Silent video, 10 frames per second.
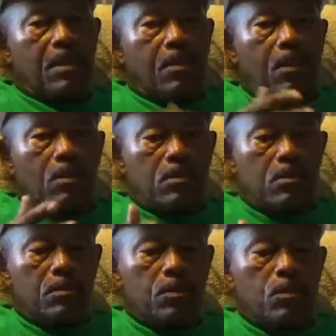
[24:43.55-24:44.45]

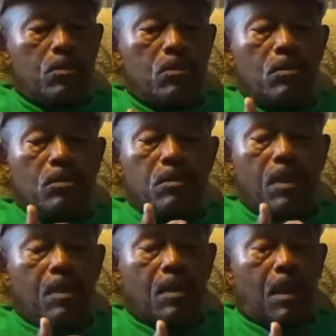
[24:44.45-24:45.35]
Those who
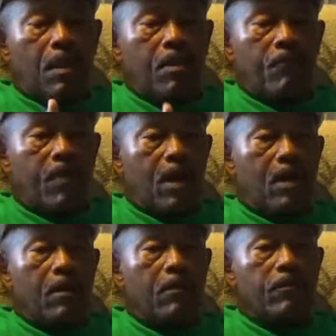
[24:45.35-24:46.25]
are
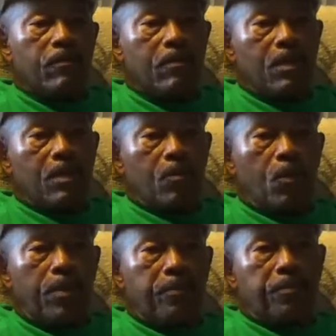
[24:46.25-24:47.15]
involved
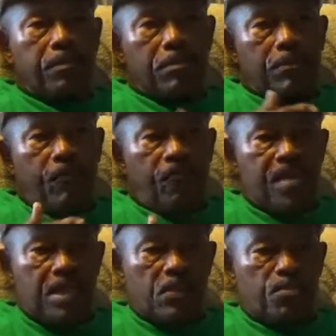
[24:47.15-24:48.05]
with
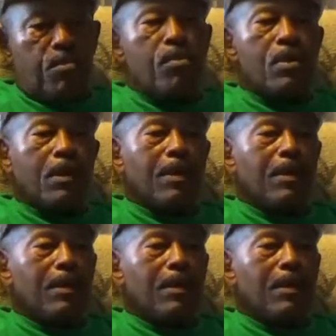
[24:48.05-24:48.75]
Facebook.